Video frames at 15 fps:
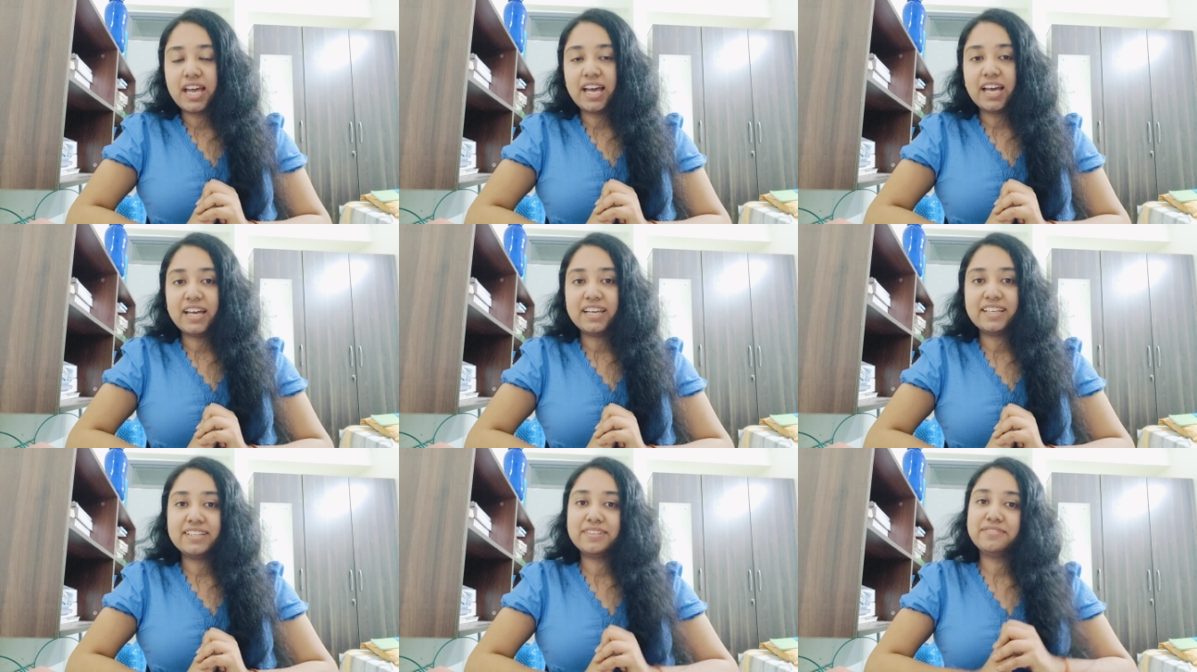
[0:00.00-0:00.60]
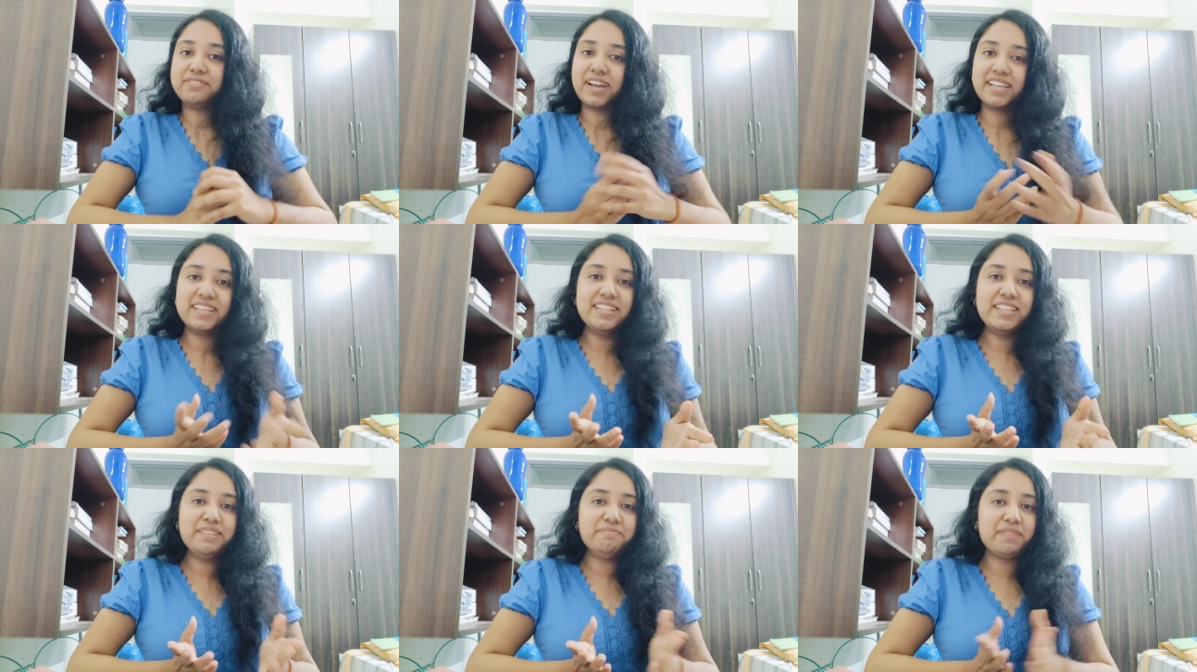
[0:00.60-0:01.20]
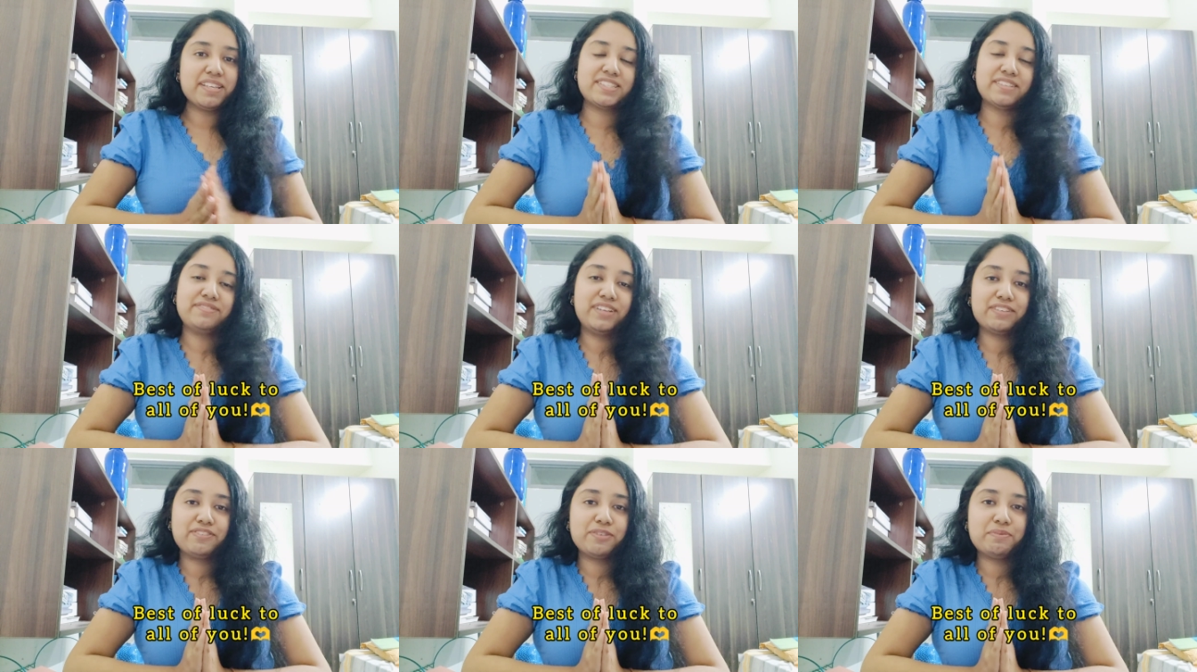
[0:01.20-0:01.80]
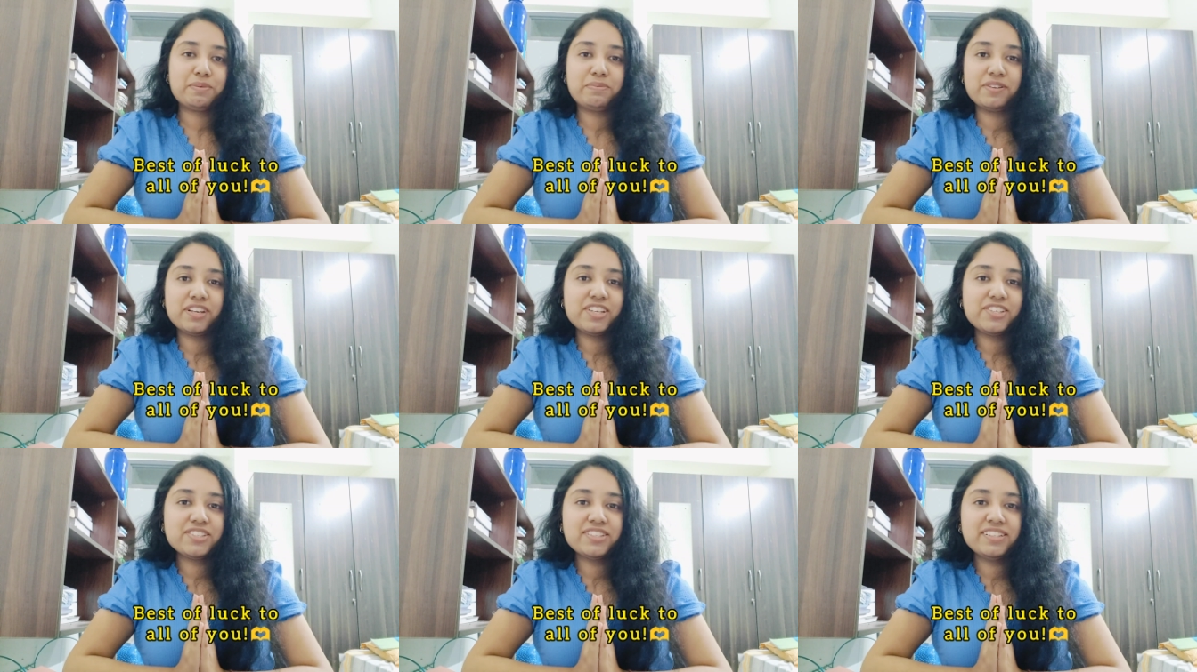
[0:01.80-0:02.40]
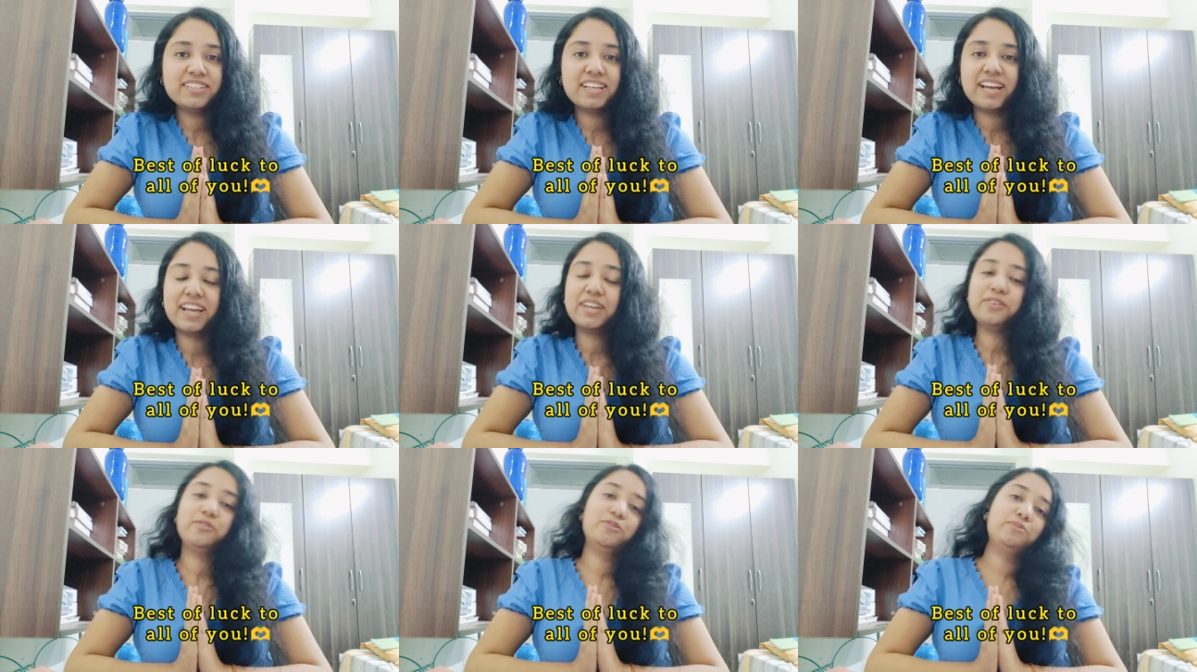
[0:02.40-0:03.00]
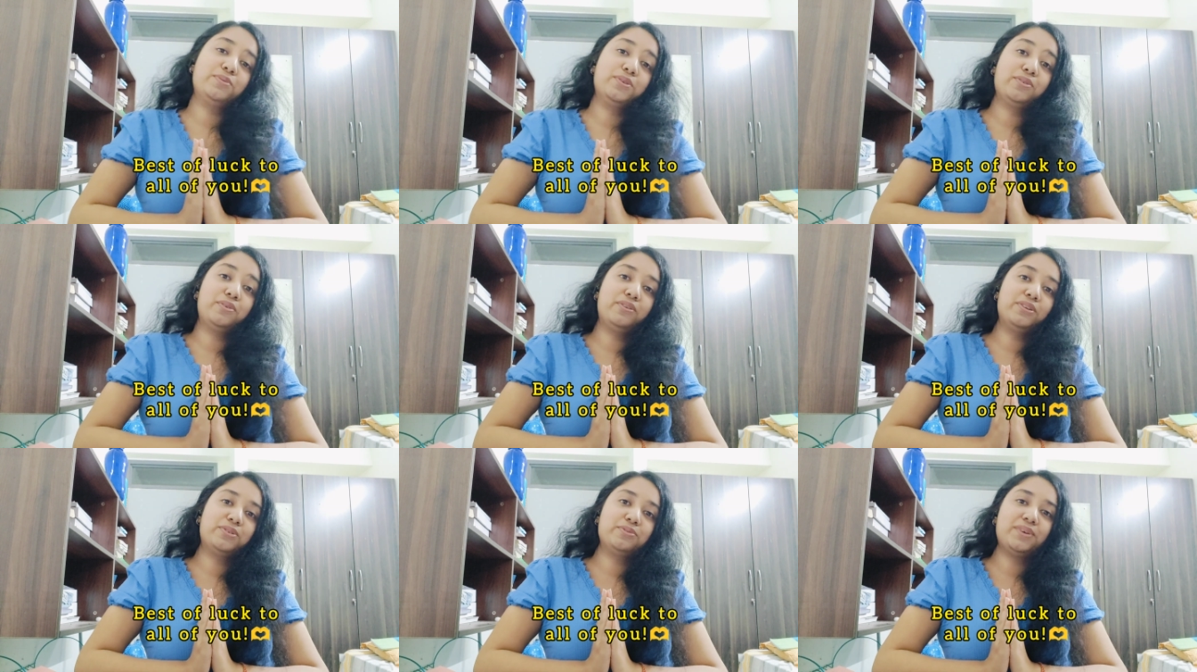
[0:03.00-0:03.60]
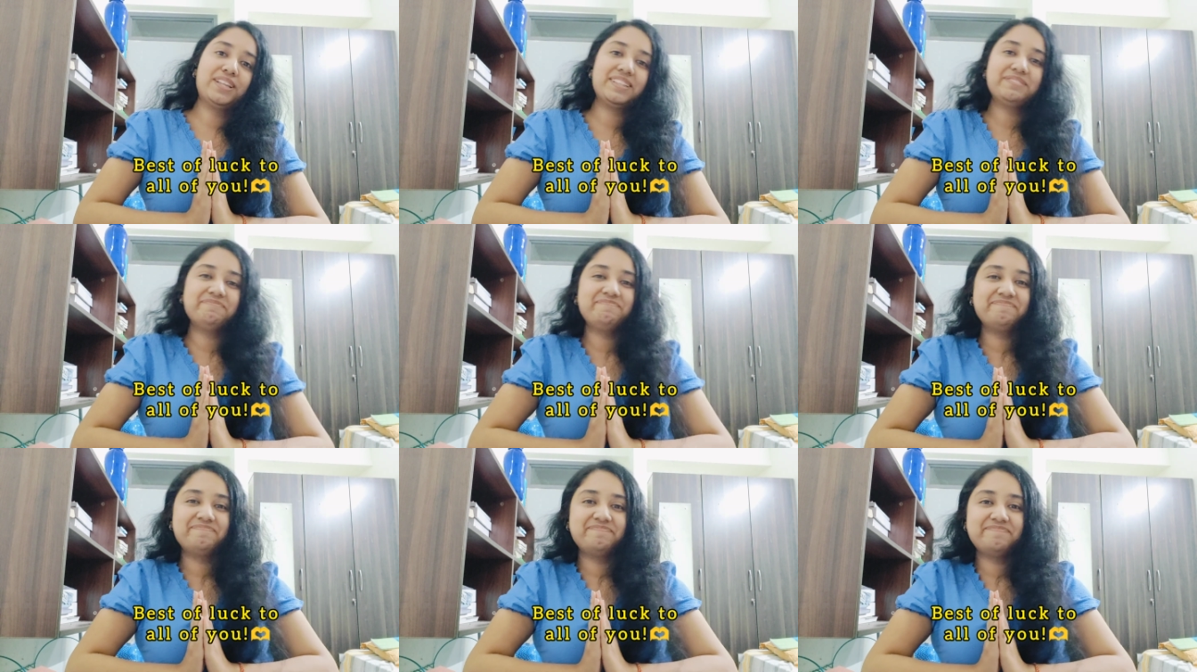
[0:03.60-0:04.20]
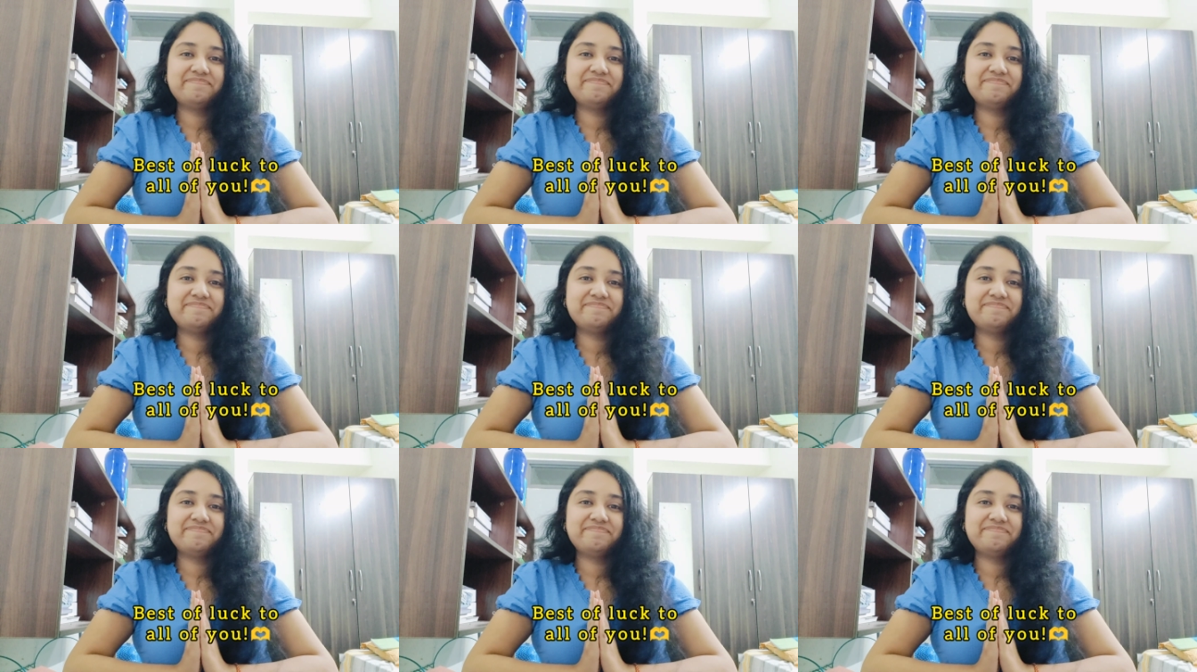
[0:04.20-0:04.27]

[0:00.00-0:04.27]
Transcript: And finally, best of luck for your preparation. I hope you all do well.